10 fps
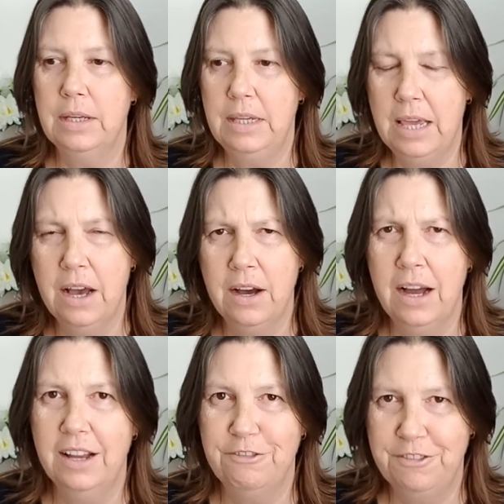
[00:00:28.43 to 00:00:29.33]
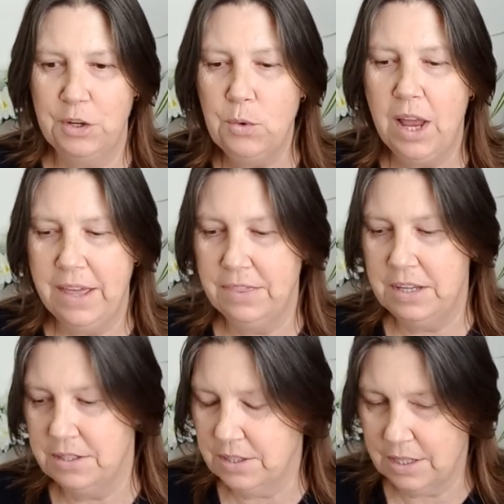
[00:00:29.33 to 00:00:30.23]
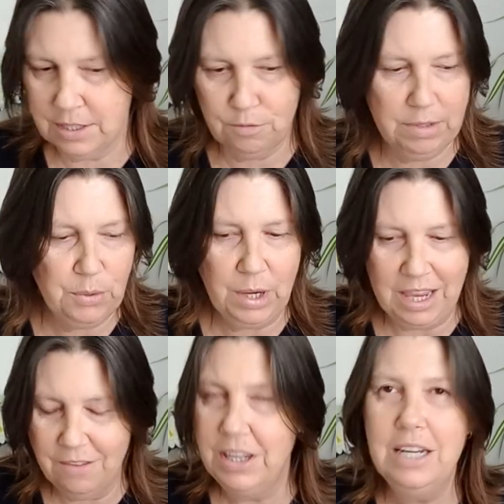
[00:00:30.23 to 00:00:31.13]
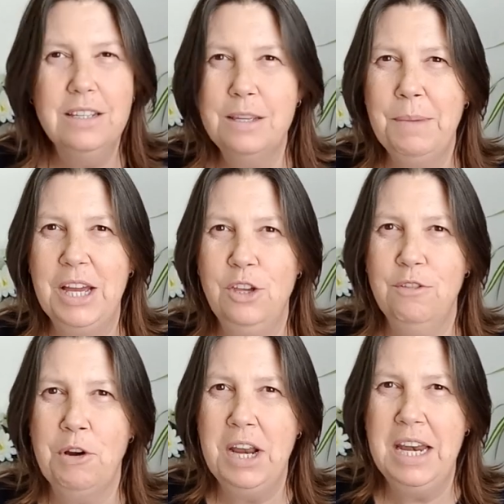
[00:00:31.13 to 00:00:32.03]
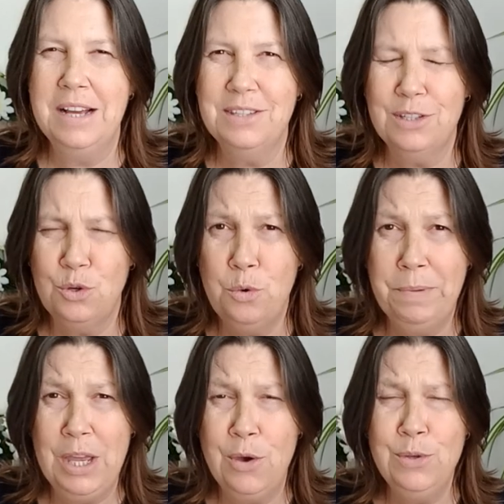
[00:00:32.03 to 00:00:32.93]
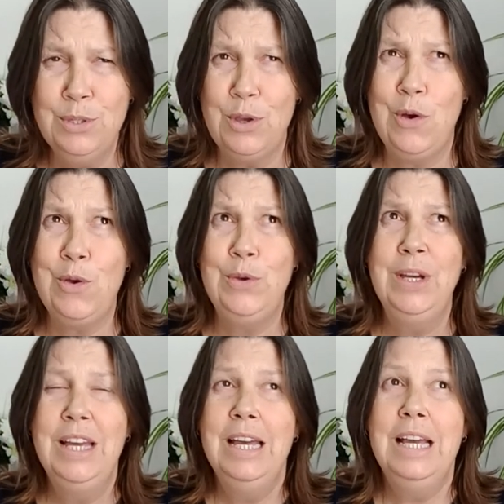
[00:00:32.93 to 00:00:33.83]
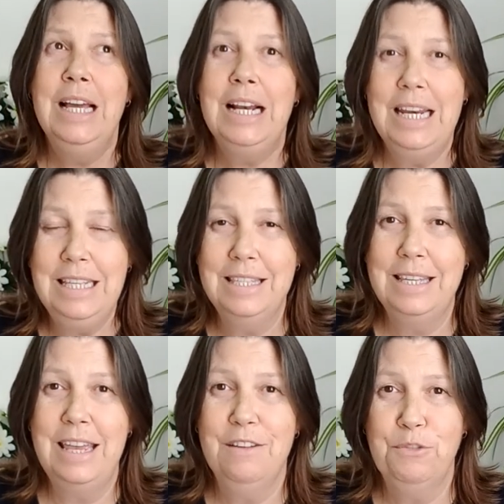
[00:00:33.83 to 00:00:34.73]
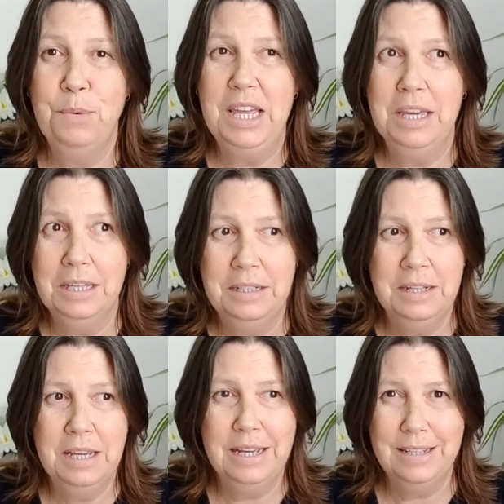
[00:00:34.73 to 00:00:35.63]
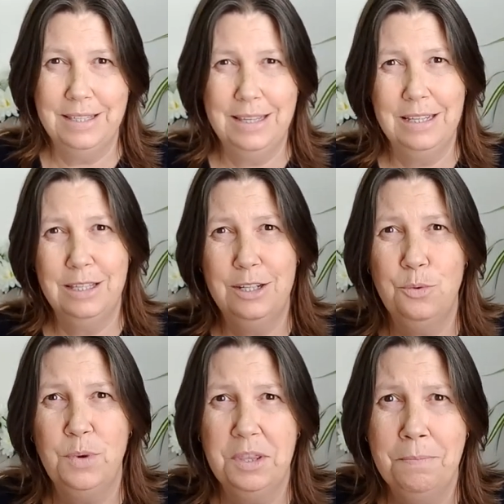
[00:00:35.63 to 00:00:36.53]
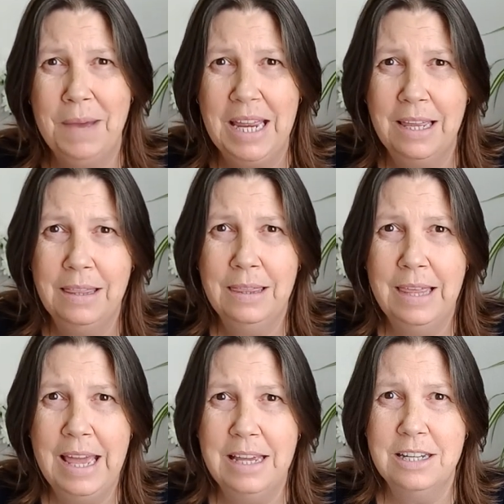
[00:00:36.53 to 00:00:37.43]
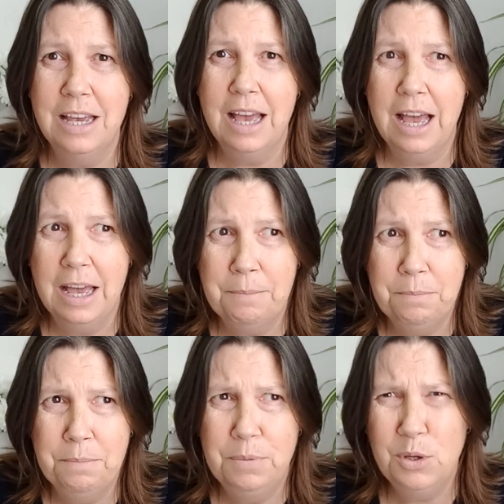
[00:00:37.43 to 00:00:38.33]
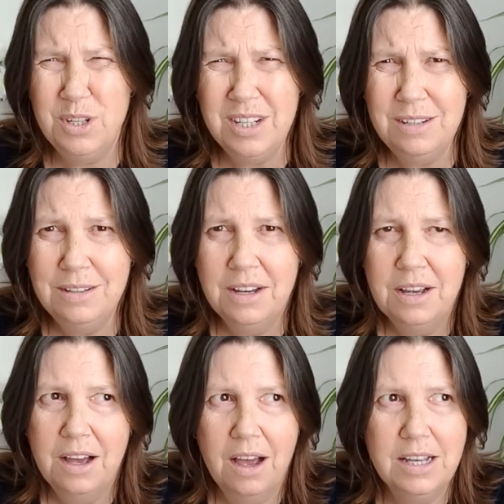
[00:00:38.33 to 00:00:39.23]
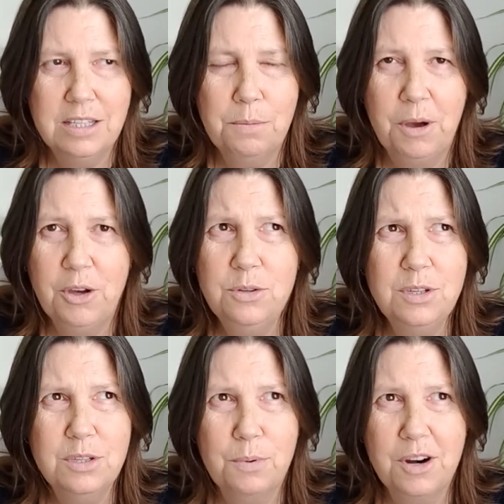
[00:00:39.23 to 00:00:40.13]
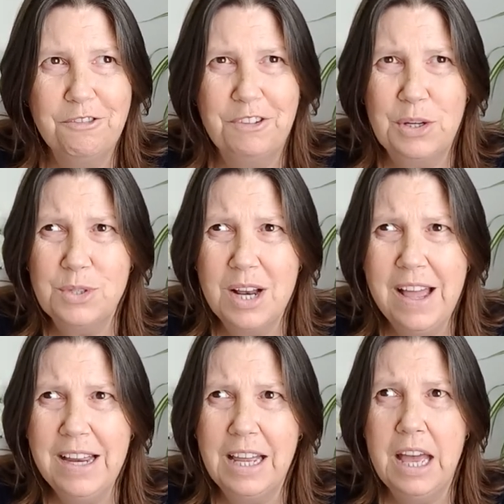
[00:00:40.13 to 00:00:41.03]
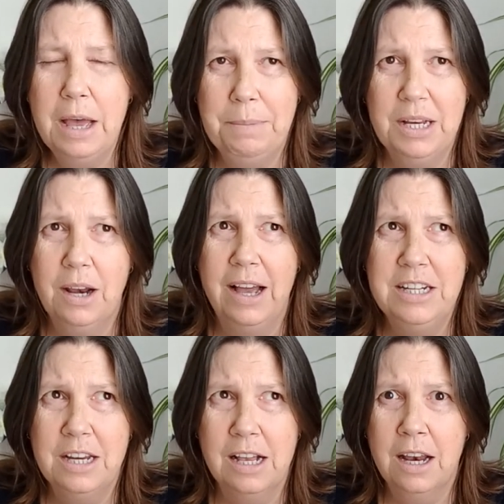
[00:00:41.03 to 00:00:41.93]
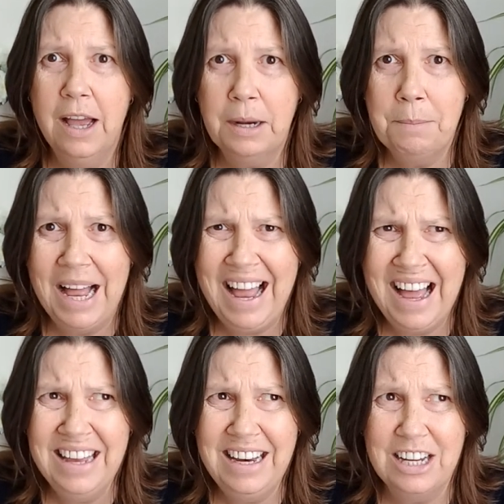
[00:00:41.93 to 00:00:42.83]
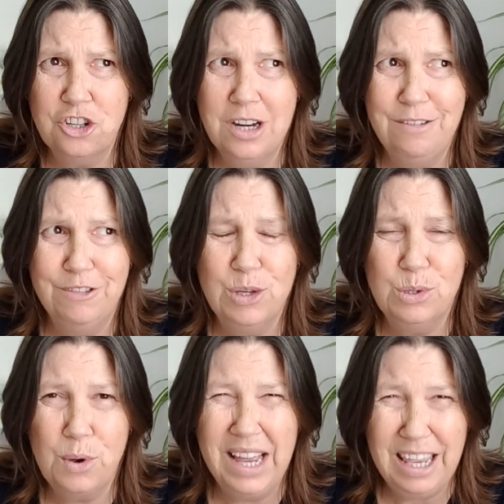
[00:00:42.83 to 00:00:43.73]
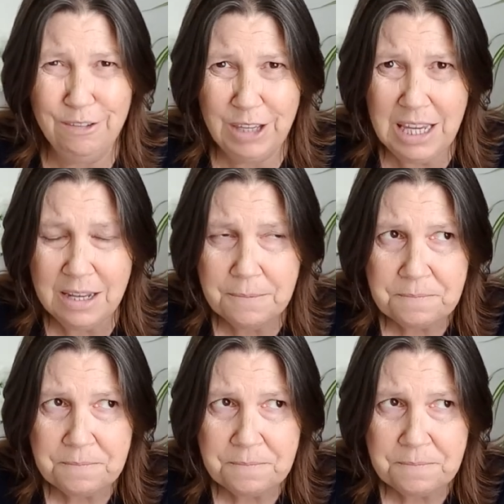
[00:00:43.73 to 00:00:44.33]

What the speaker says: Yeah, I feel like there's this real heaviness about you right now, Scorpio. So let's see if we can assist with making that burden, I suppose, is what it feels like, a bit lighter. Like my heart actually feels quite heavy.